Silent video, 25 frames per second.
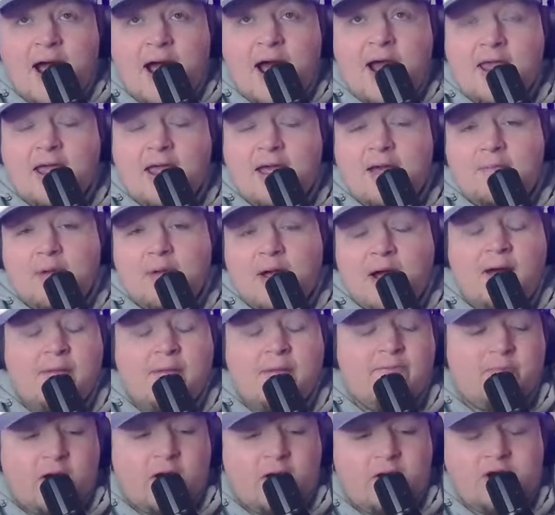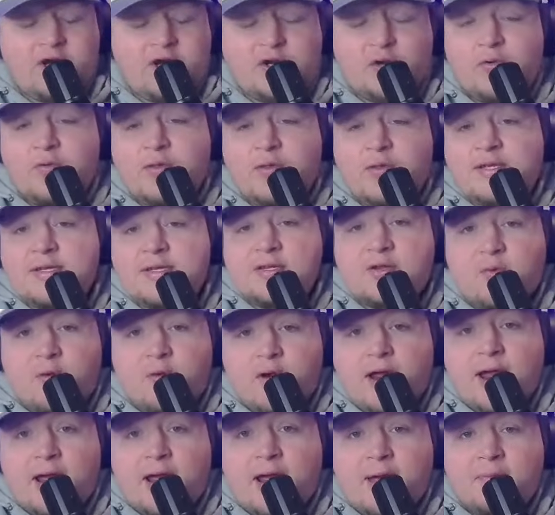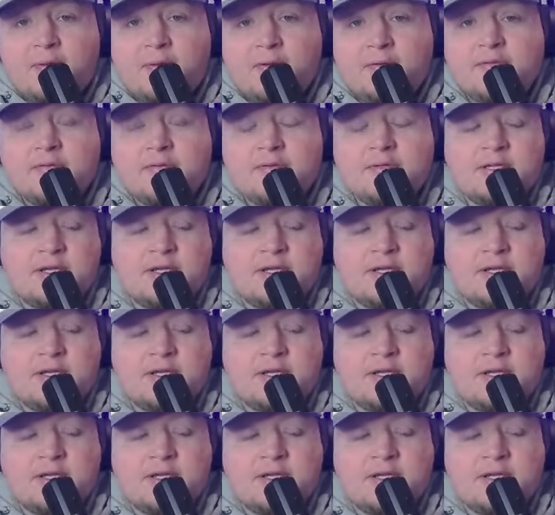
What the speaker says: I'm very sure this is going to happen.